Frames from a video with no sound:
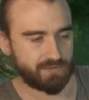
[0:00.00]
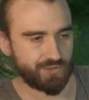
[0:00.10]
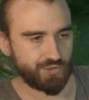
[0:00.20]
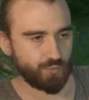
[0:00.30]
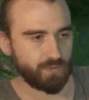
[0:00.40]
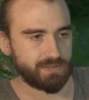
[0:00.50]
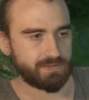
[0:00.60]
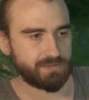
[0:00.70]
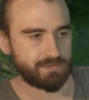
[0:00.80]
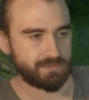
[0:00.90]
Sure.
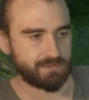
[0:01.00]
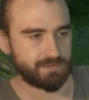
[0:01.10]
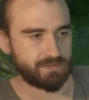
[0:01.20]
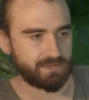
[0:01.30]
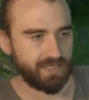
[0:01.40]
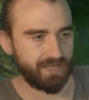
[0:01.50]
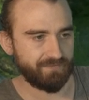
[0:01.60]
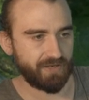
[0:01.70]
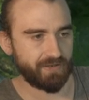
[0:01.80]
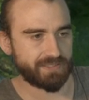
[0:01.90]

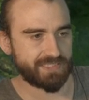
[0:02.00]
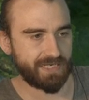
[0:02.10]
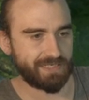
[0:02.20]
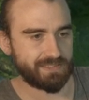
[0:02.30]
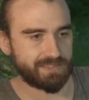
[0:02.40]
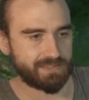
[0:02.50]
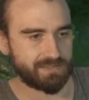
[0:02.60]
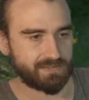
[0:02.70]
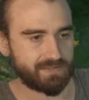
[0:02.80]
And then another Jailant.